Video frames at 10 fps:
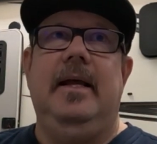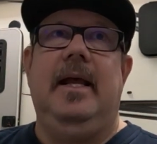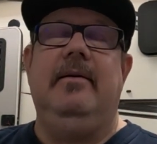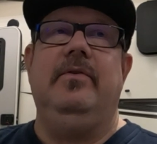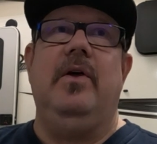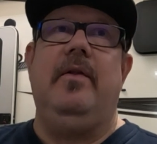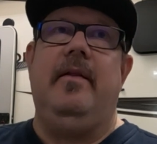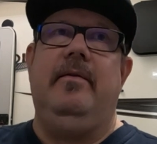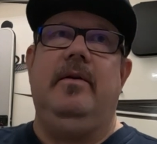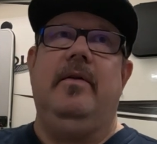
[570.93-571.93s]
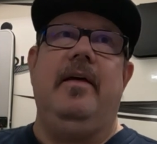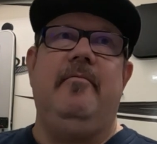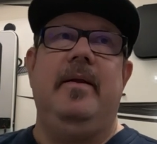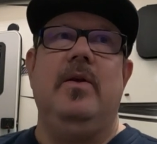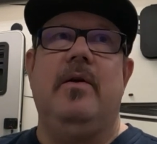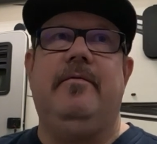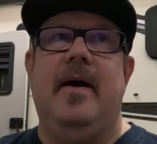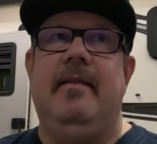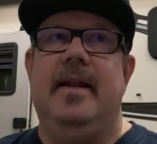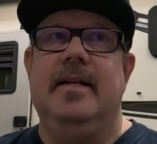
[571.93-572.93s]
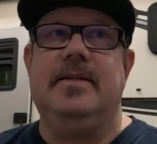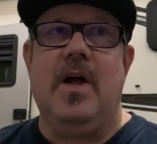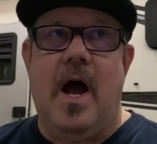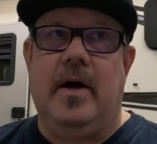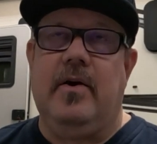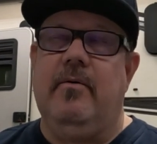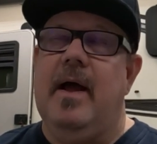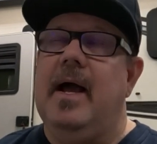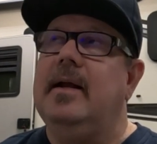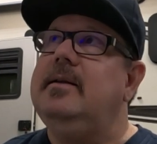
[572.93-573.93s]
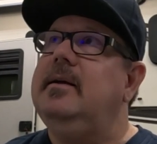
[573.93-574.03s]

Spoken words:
even though that, they've been notified that it's not correct.